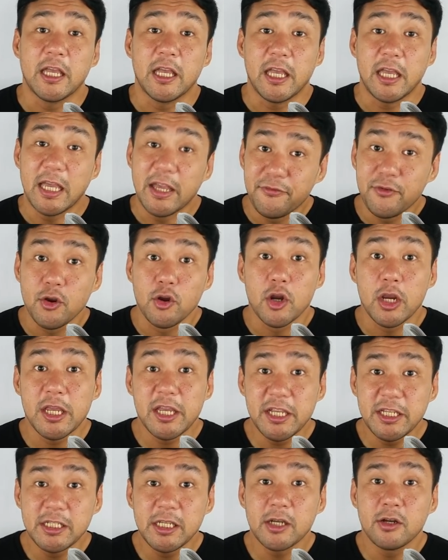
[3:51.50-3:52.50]
If you're an
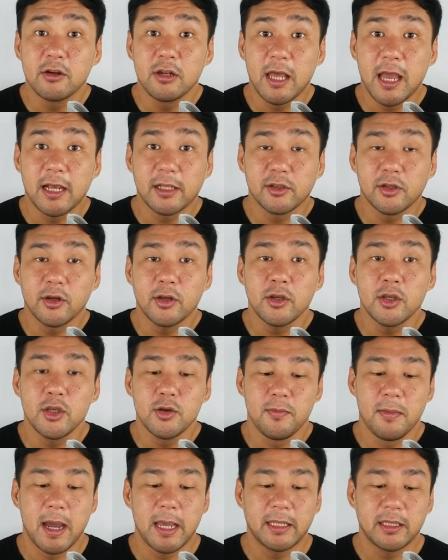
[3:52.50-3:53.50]
Yeezy collector,
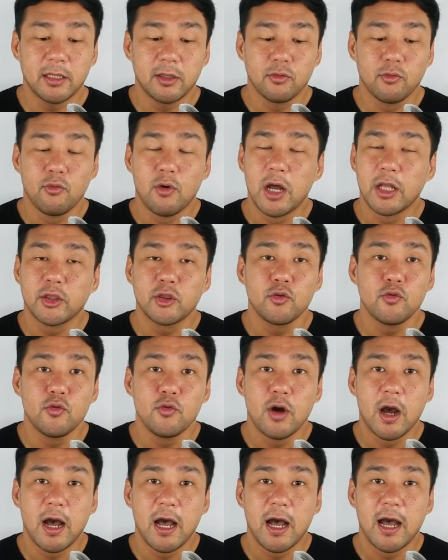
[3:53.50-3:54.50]
you might want to
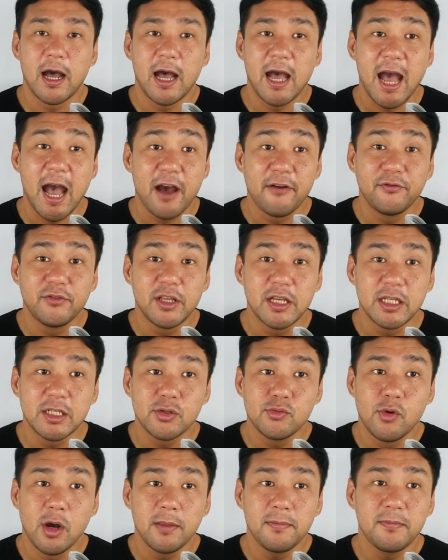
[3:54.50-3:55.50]
uh, have
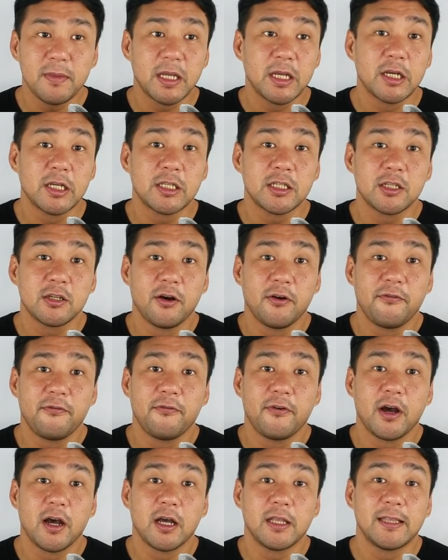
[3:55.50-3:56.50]
this one because of
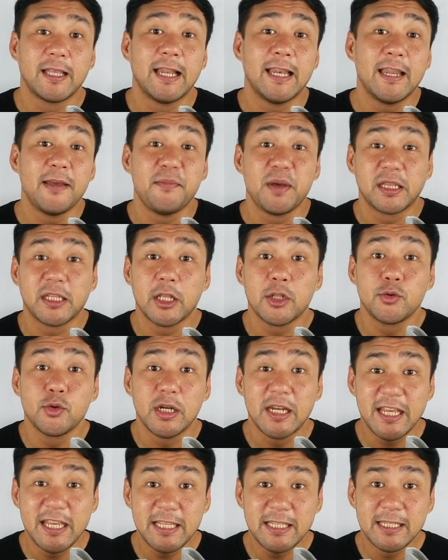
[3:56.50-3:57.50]
uh, the limited
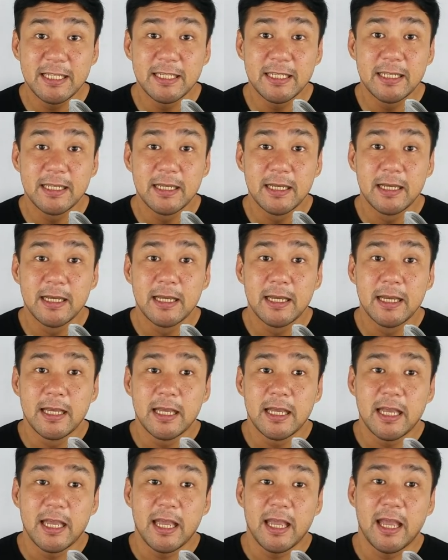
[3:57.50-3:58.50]
release
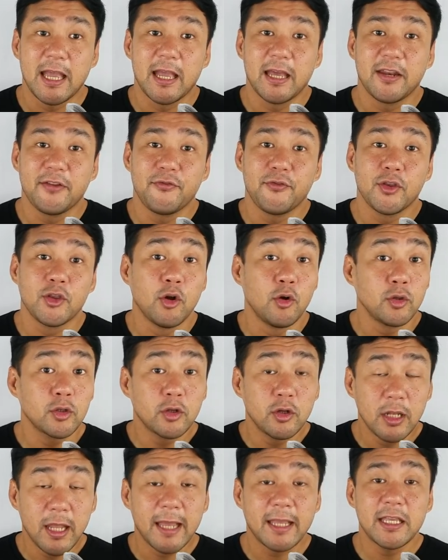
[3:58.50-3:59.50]
and if you don't
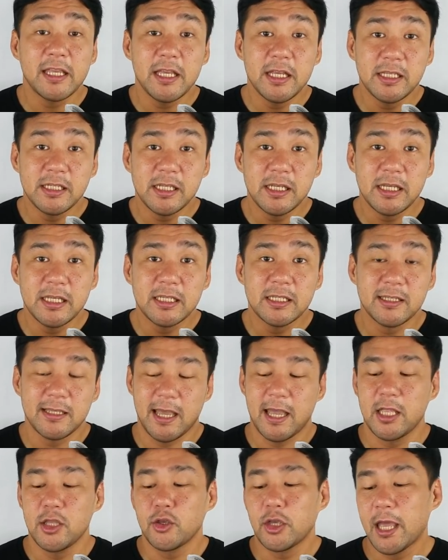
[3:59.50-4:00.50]
collect Yeezys
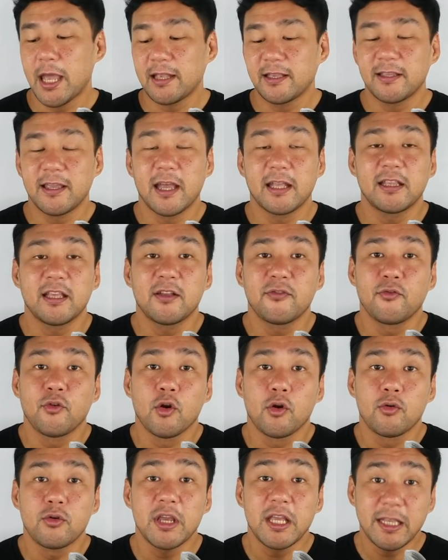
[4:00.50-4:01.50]
and you can't get it
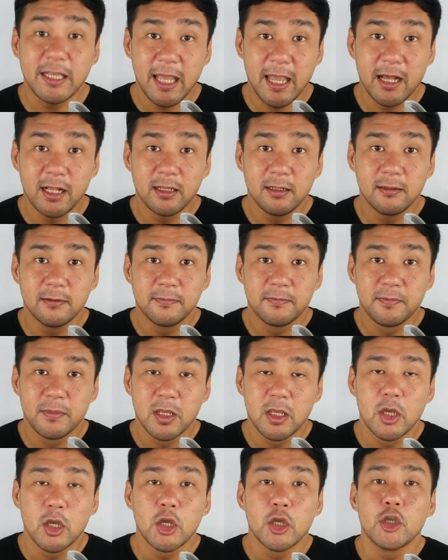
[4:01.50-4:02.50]
for retail,
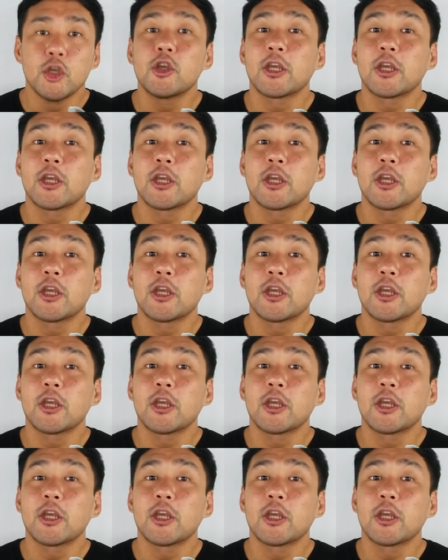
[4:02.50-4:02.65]
you